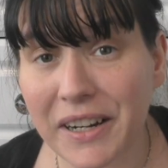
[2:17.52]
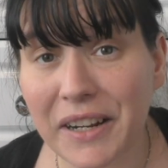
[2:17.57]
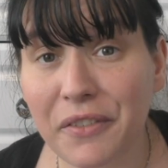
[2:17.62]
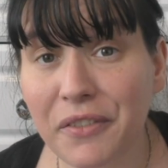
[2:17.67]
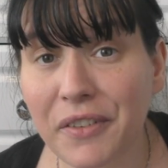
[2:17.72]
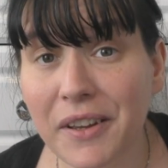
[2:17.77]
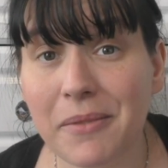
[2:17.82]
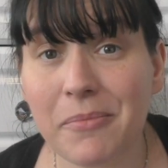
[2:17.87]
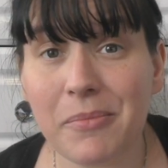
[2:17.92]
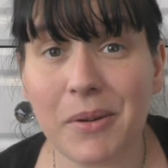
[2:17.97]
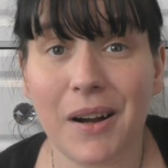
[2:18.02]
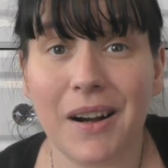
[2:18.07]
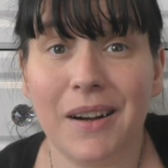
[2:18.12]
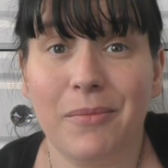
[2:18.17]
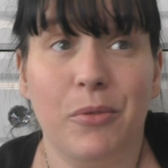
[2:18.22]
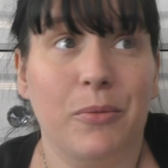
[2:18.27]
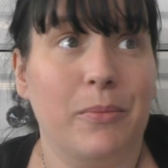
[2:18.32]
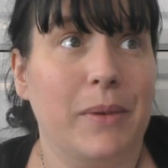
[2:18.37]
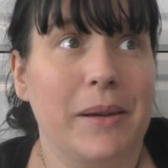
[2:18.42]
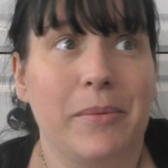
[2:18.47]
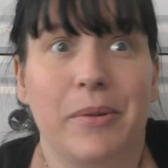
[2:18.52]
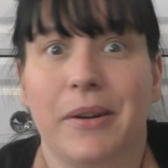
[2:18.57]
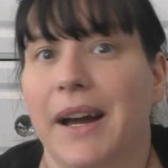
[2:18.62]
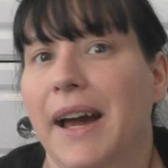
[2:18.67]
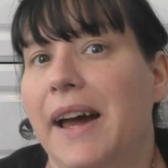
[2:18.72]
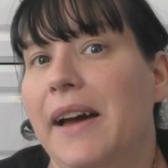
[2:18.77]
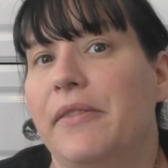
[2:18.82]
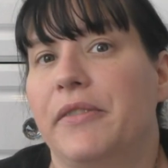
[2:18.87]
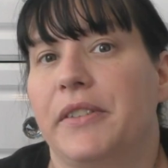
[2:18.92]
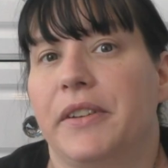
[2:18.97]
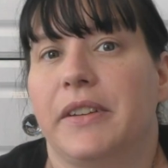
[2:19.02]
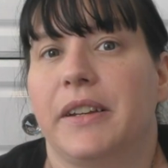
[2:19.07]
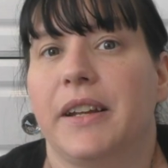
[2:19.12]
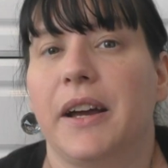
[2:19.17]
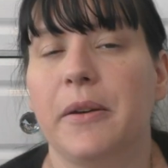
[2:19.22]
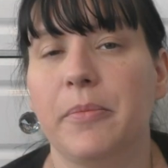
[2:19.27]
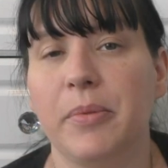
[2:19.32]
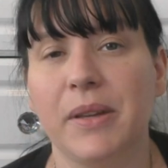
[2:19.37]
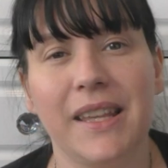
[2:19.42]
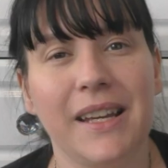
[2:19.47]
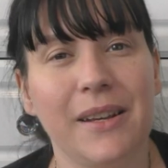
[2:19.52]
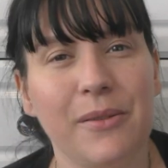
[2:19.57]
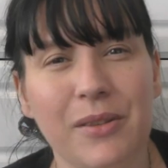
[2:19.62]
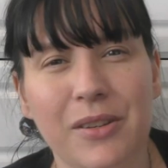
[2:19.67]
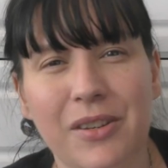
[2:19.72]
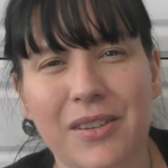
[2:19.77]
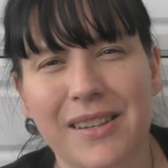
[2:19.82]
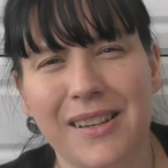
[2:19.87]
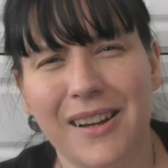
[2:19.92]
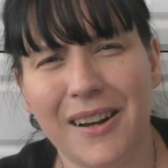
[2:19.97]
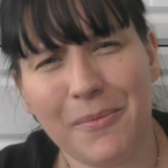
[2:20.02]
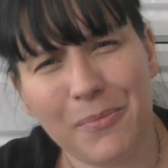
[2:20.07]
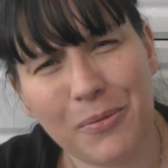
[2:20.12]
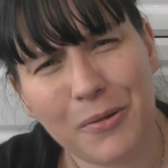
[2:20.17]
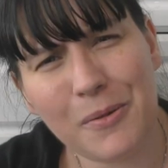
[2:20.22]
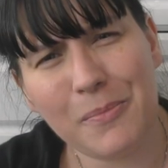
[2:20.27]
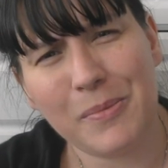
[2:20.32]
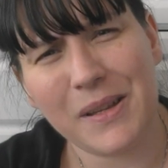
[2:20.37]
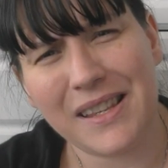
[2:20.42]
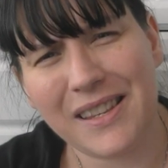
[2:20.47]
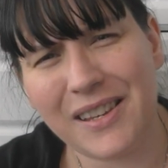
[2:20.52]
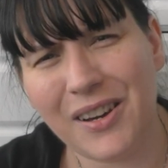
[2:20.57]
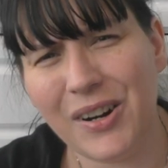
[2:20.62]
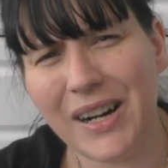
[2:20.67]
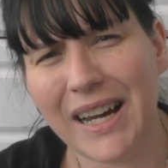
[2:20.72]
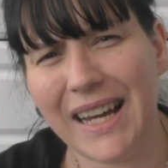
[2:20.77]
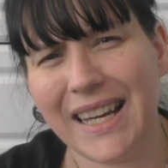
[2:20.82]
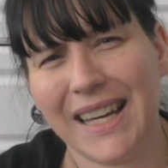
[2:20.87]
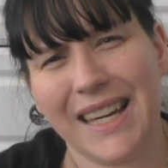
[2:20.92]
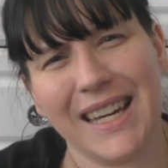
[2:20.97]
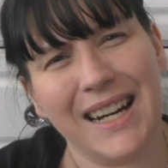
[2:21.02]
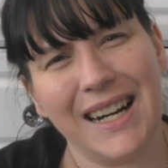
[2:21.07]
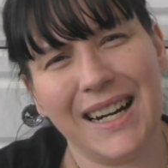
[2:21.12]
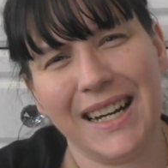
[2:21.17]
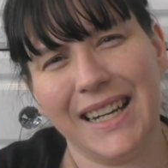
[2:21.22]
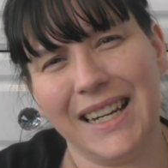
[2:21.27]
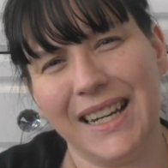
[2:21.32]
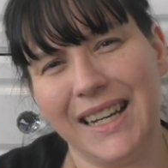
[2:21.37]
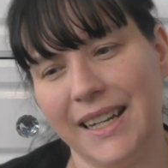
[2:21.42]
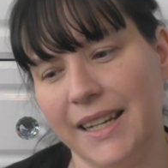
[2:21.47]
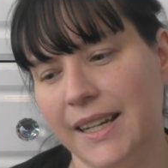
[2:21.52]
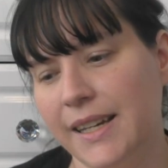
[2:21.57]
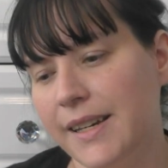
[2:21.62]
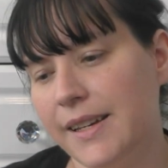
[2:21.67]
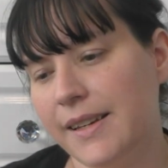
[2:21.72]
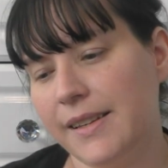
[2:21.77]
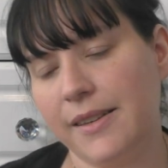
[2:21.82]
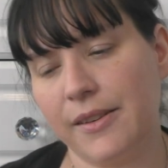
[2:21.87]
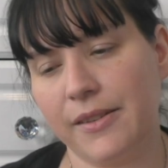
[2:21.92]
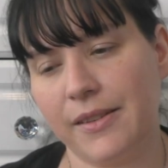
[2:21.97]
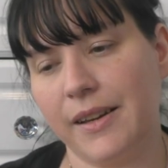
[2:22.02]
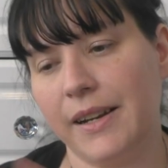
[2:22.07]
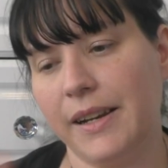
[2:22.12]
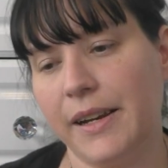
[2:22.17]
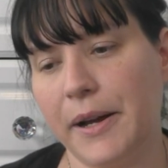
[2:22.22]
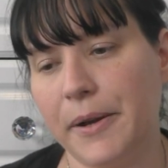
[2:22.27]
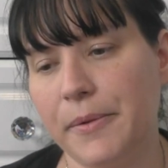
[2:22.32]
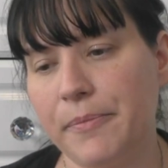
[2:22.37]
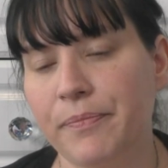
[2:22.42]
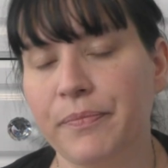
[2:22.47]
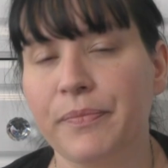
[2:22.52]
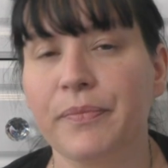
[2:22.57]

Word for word: anything, but, well, maybe I have, I don't know, but they was just like proper tight and cutting in. So I was like, no.